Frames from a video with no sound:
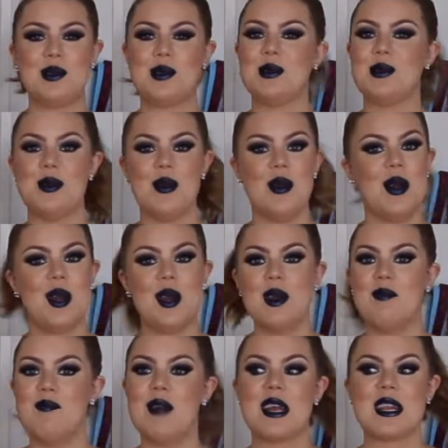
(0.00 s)
to
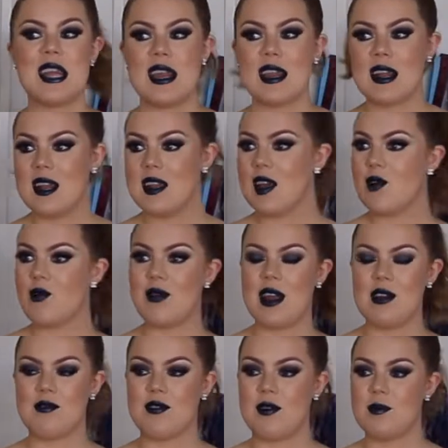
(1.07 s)
make that clear
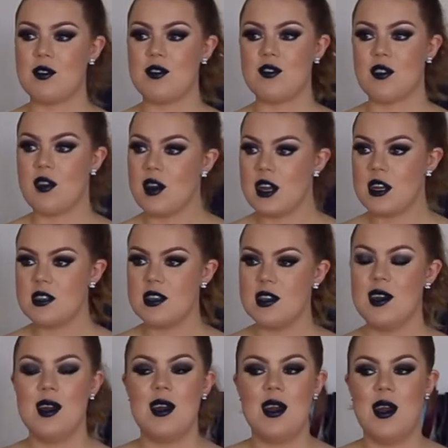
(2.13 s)
right from the start.
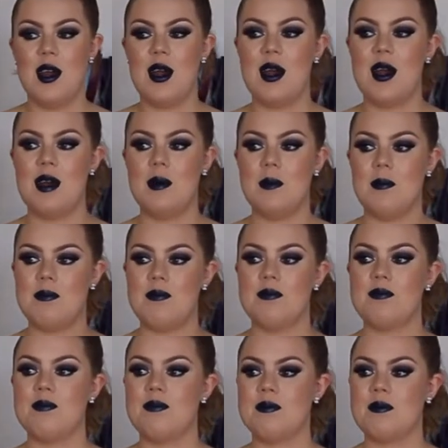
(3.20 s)

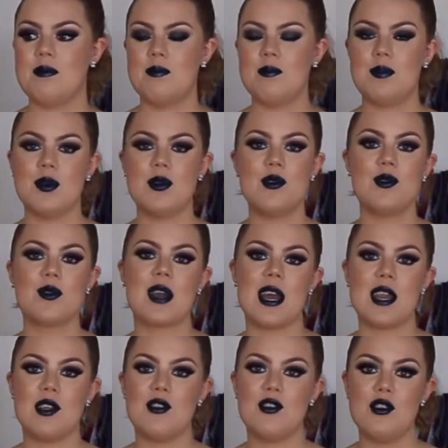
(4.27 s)
Boohoo
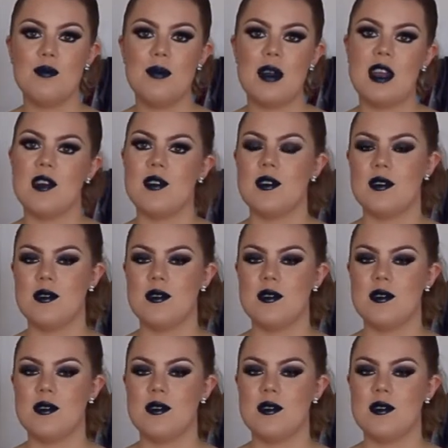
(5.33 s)
gotta do better.